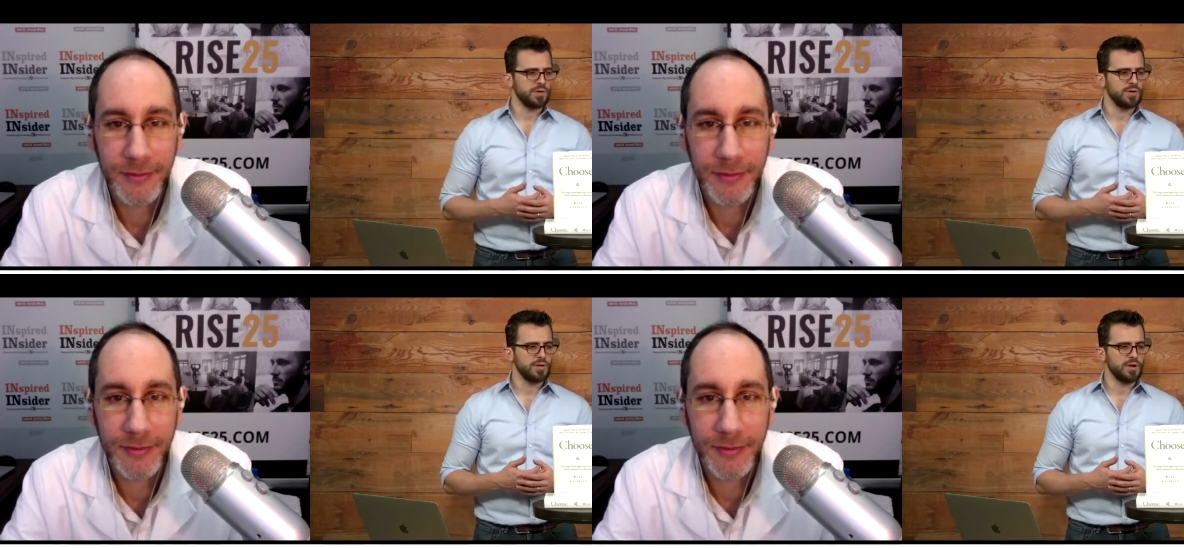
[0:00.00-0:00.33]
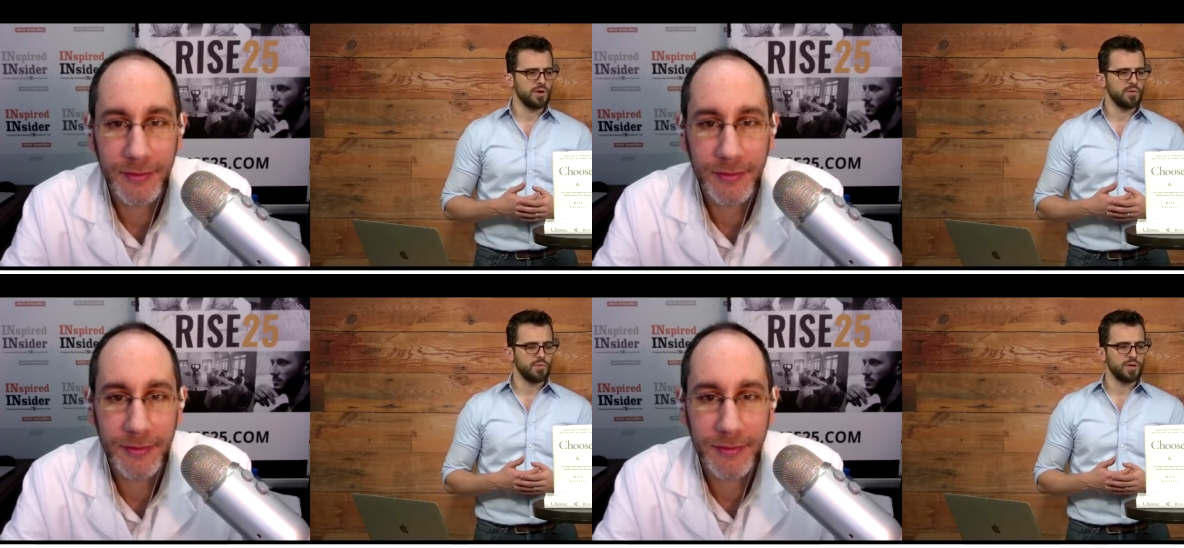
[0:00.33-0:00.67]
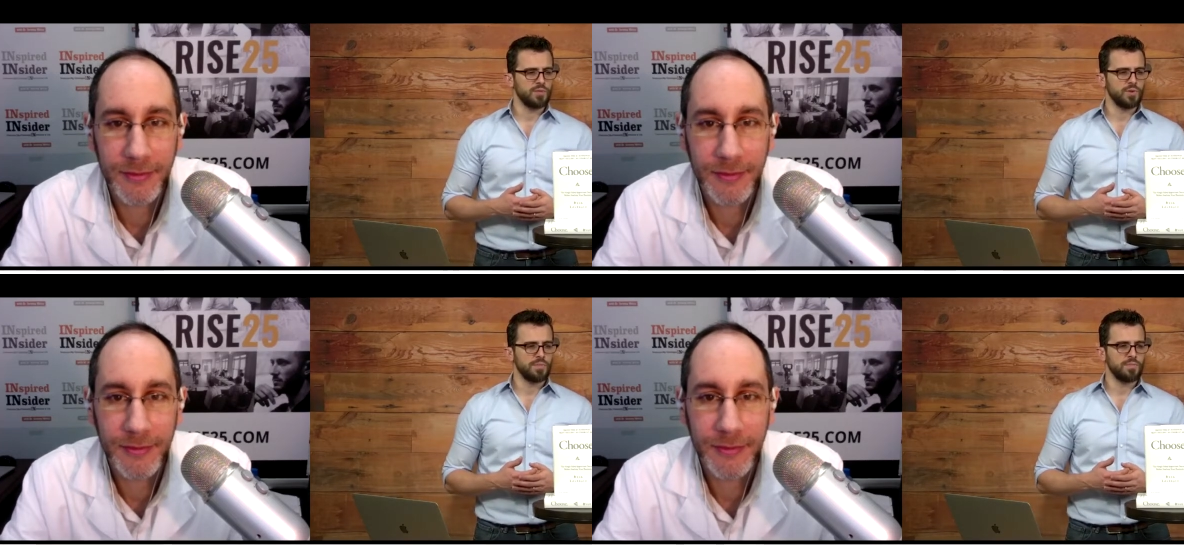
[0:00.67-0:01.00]
Speaker 1: you know,
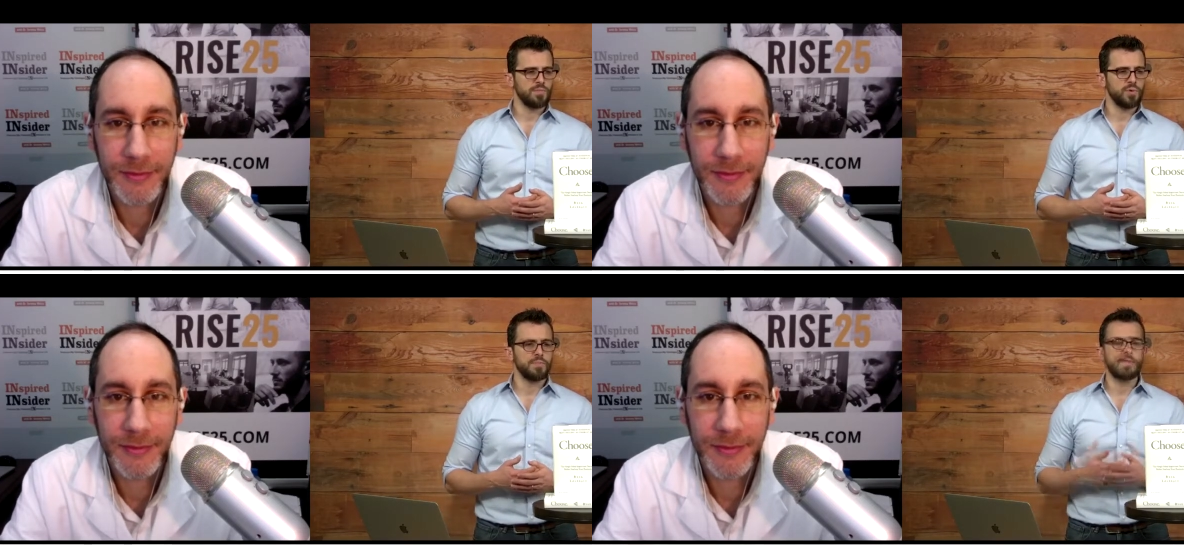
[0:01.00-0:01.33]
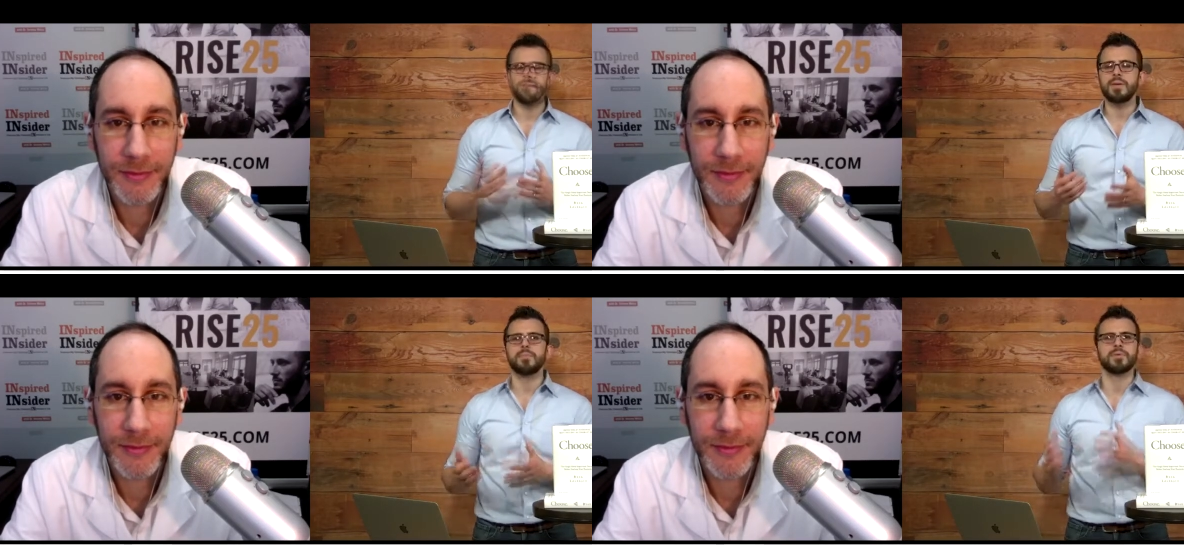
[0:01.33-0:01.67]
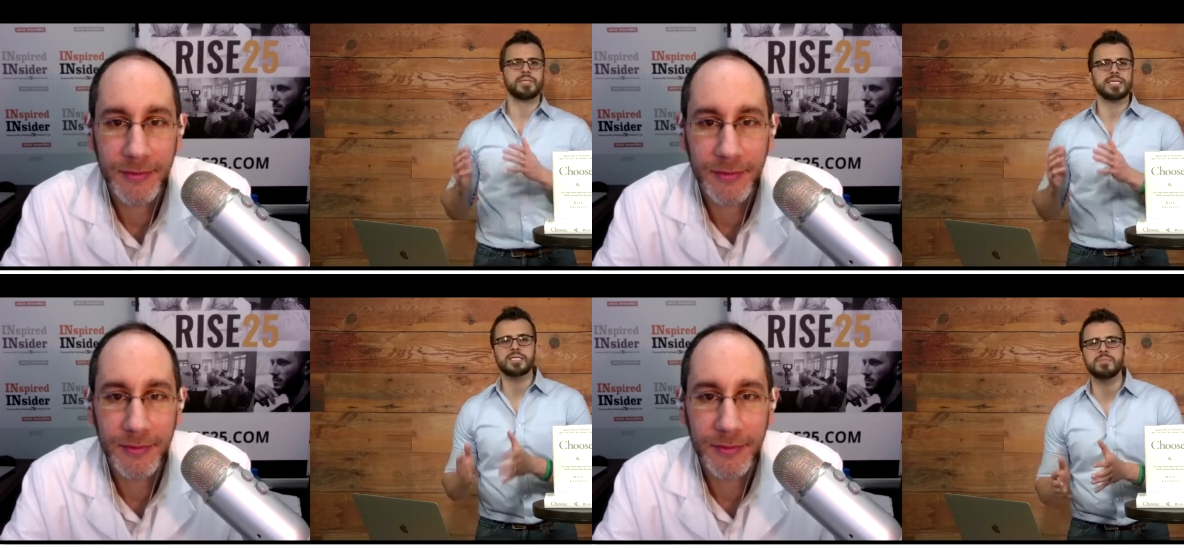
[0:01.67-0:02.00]
would make people
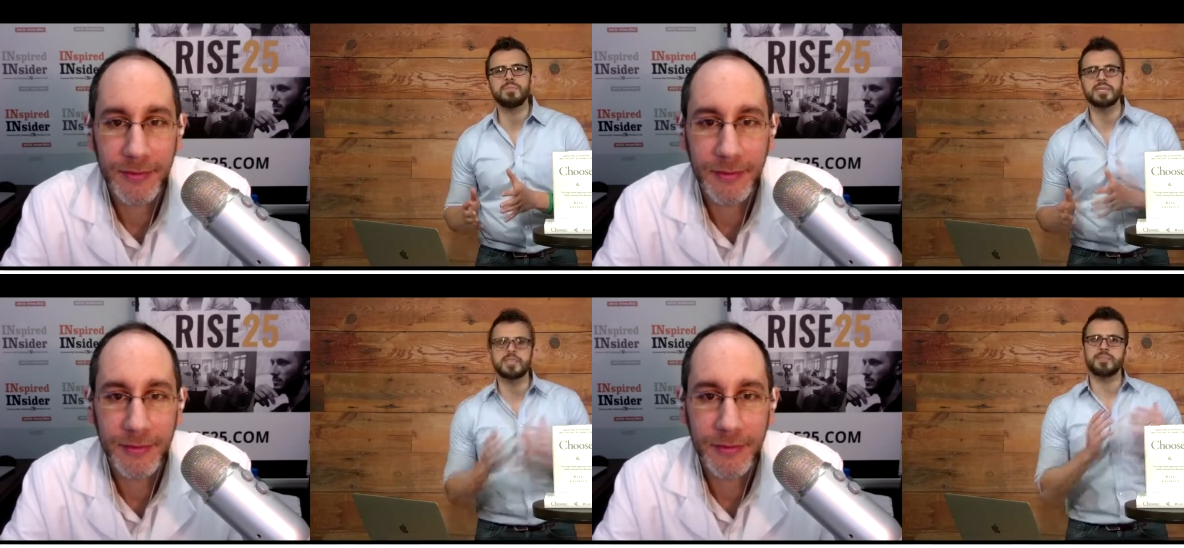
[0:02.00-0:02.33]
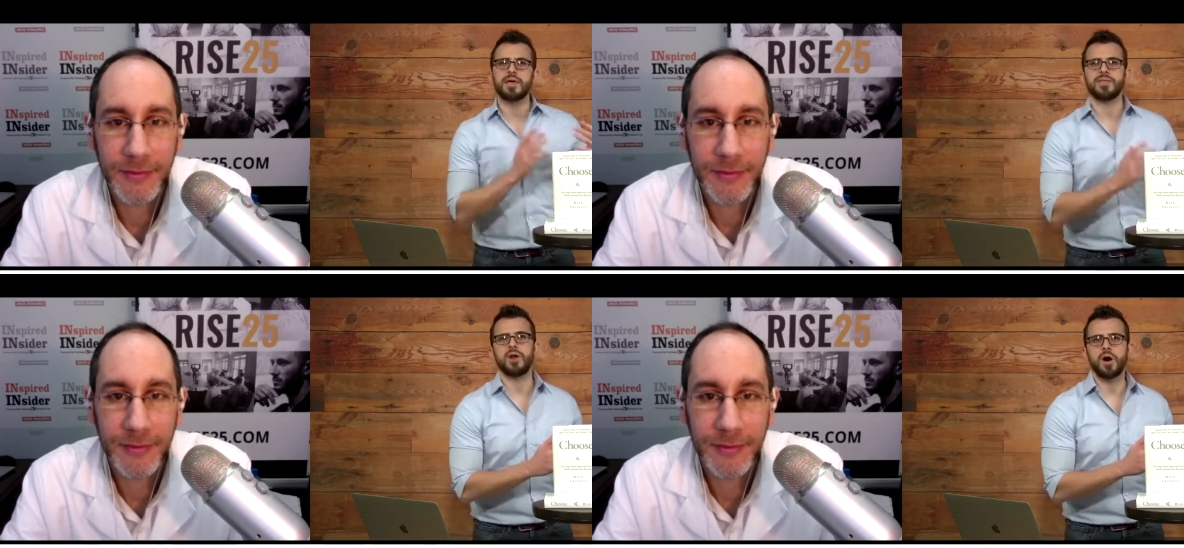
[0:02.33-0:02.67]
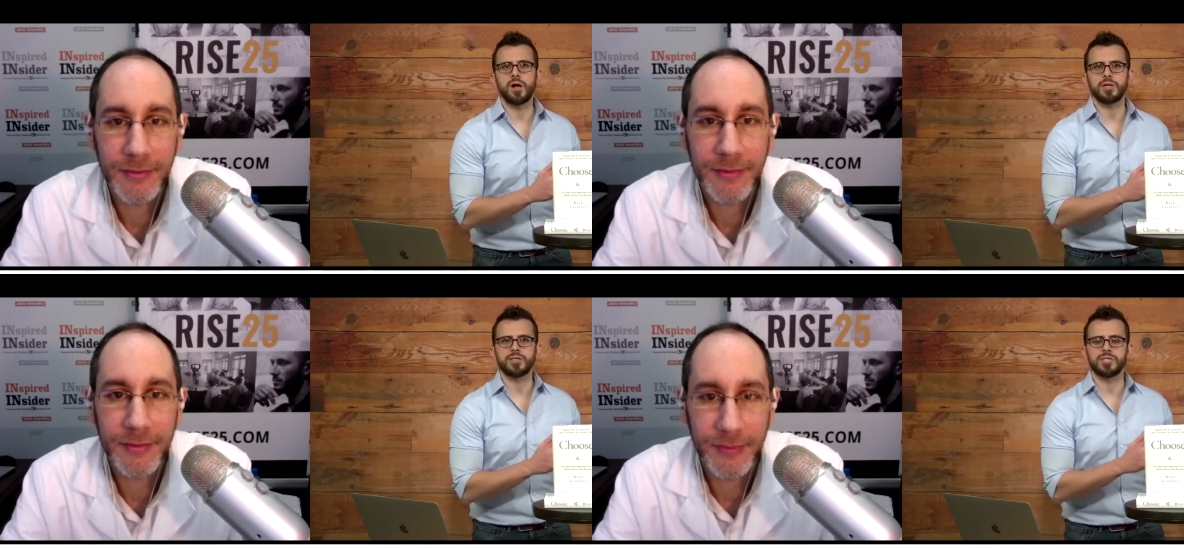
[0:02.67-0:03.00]
dismiss the
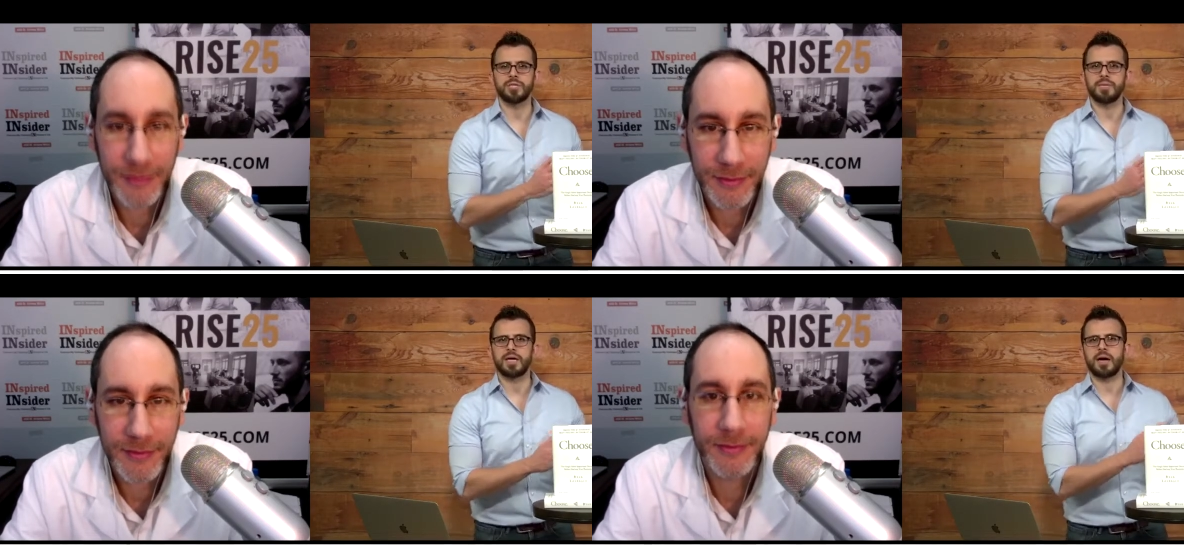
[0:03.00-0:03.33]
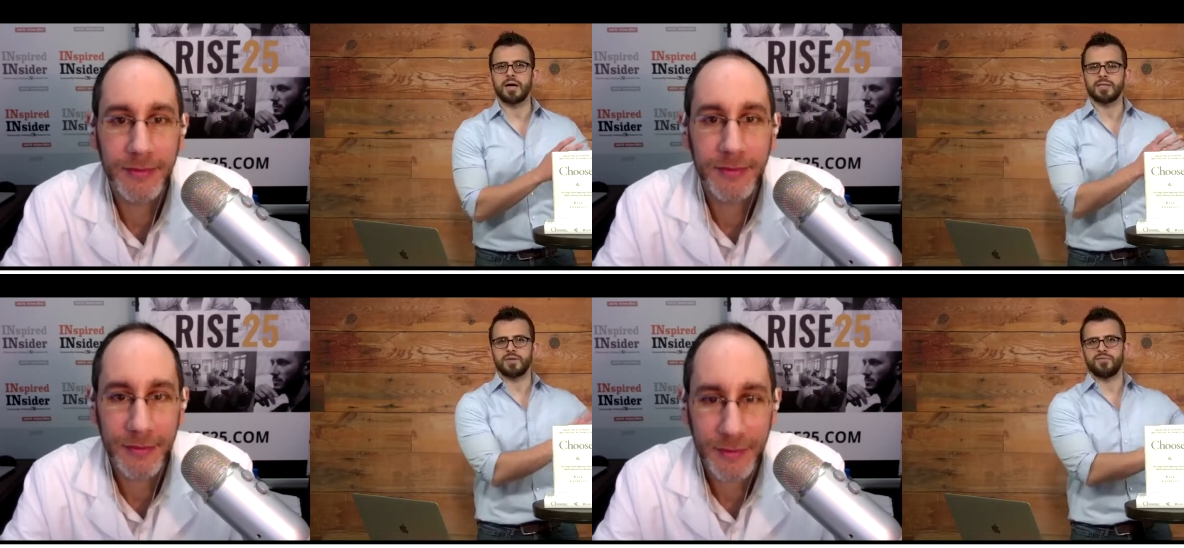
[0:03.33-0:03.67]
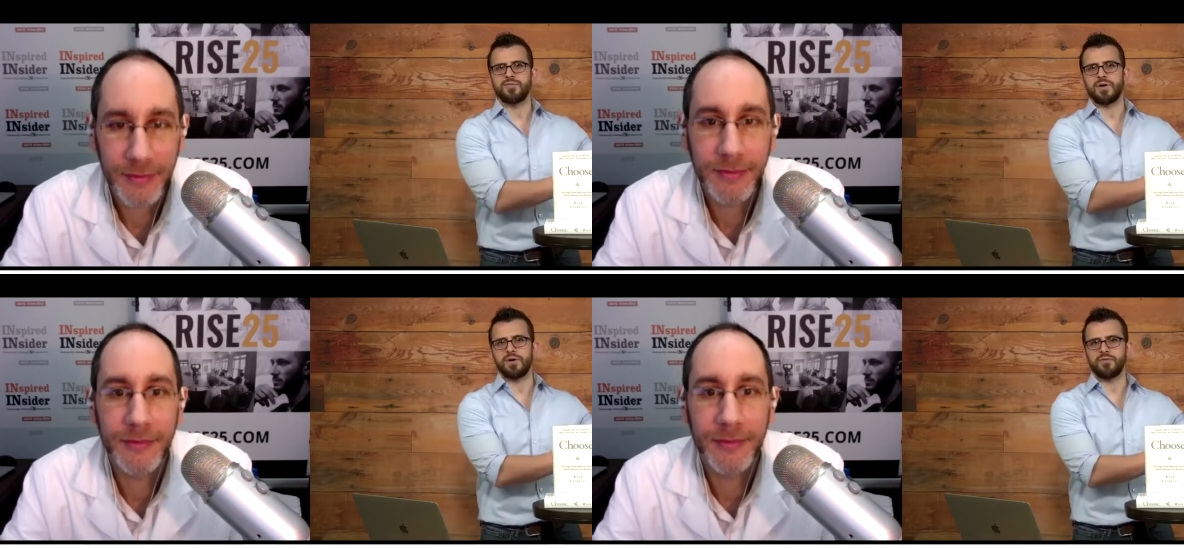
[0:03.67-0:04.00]
methodology because
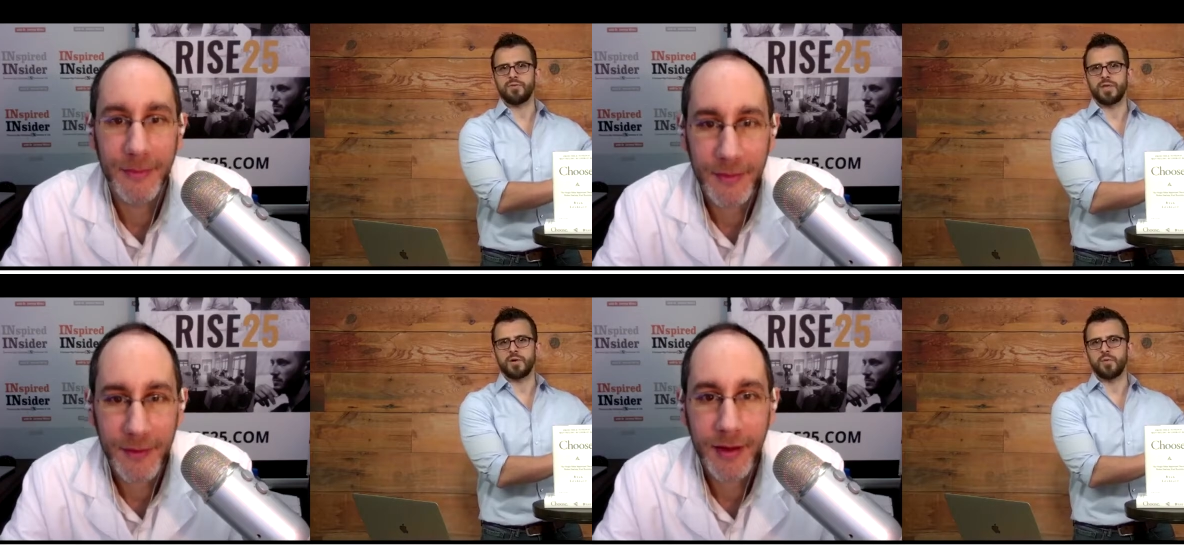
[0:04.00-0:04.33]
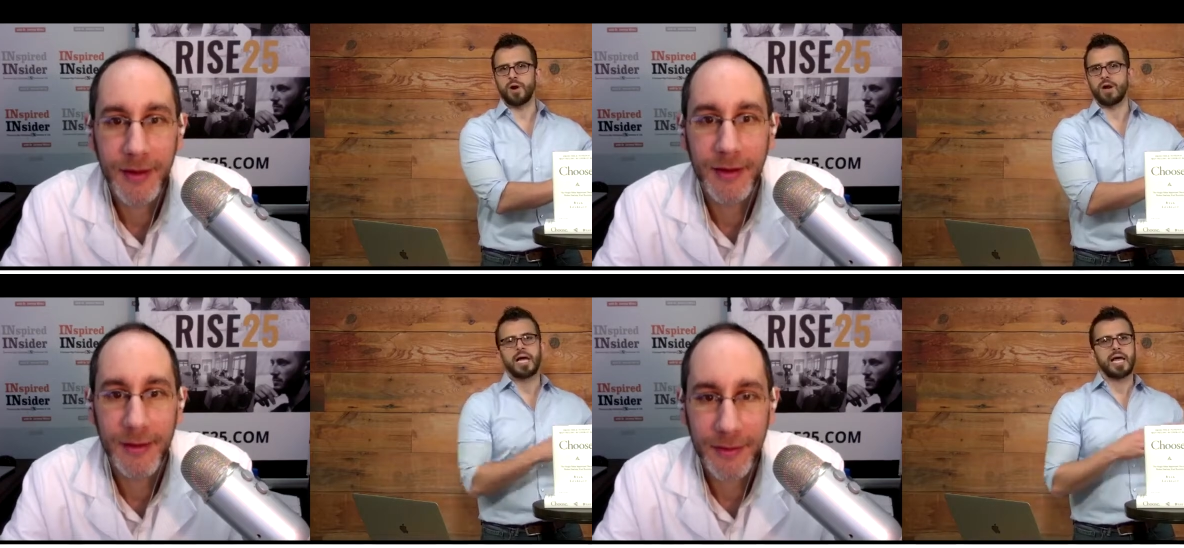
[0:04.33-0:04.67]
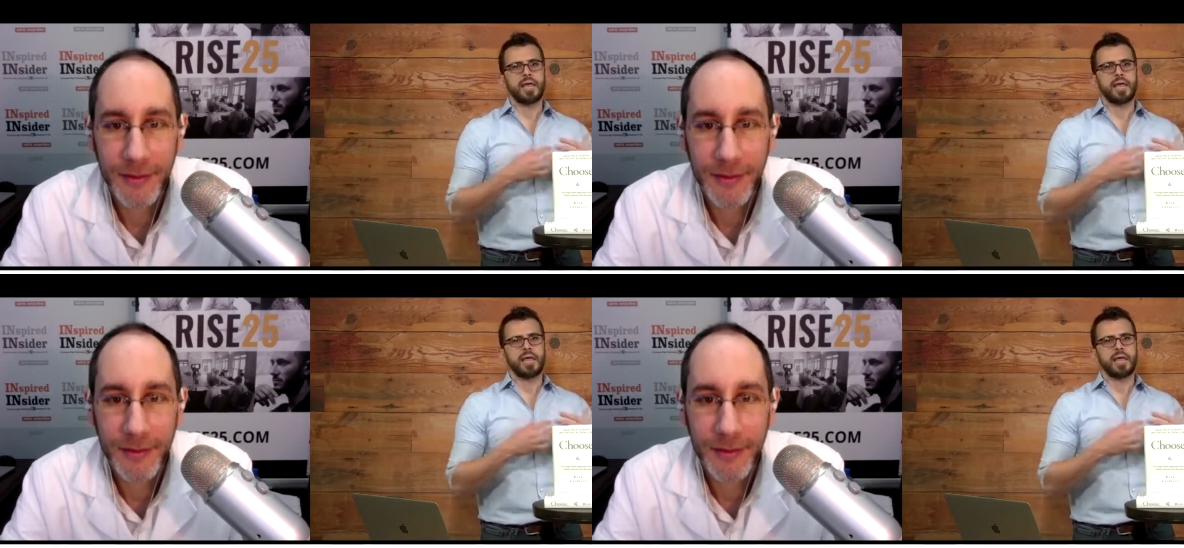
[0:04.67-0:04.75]
of who they were.